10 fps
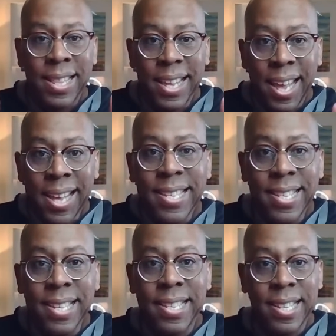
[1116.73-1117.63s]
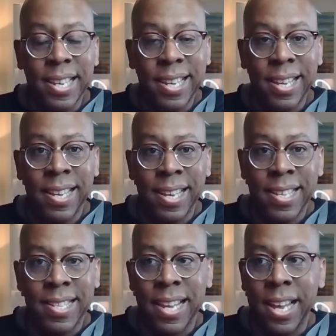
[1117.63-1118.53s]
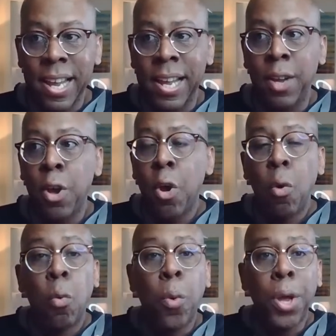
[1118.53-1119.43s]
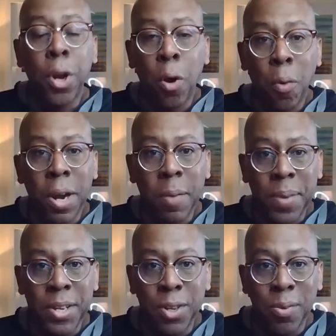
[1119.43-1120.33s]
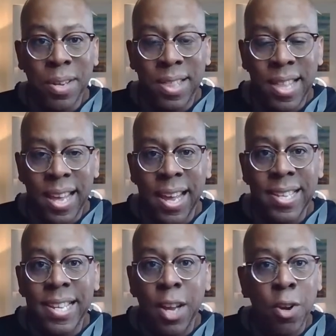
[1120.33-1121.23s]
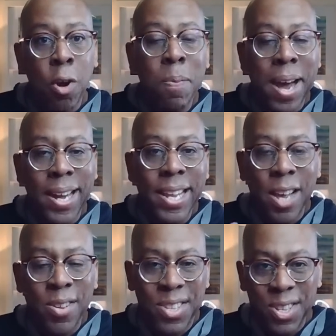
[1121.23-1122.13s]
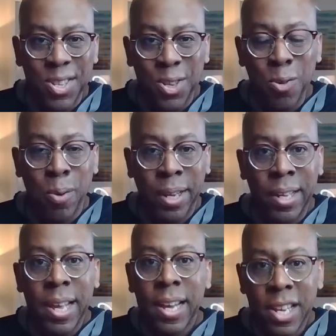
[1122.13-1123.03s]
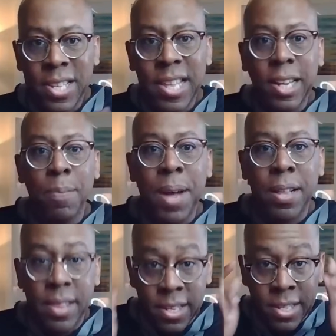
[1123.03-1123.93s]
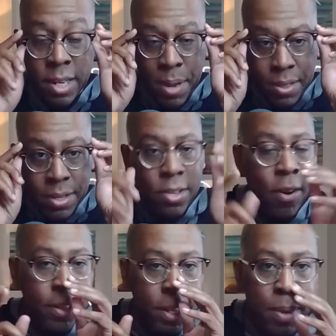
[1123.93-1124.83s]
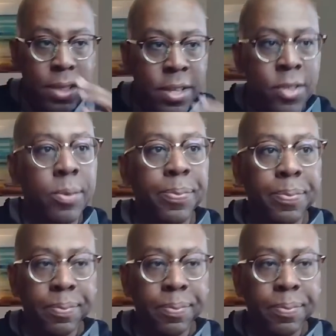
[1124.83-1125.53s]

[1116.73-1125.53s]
the SEC is saying, we don't want to be doing things that nobody else is doing. Because think about this. All right, think about this.